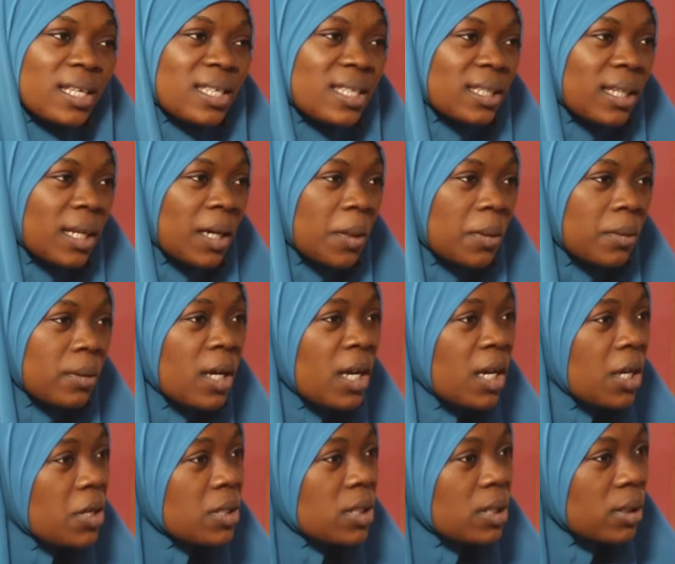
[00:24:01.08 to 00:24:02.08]
Yes, now.
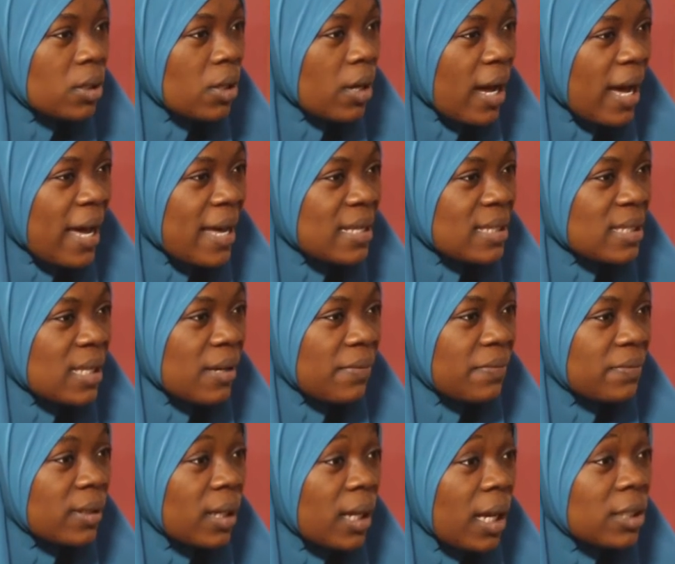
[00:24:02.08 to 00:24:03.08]
It's so your eye is
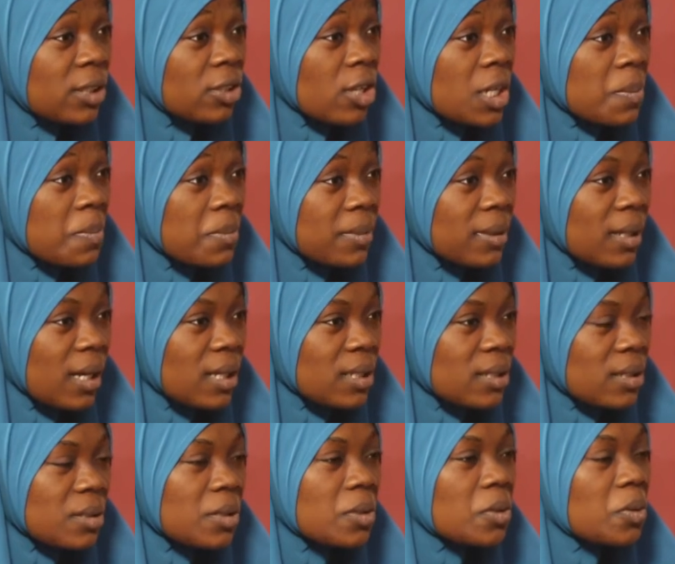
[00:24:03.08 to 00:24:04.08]
safe now. You just be that.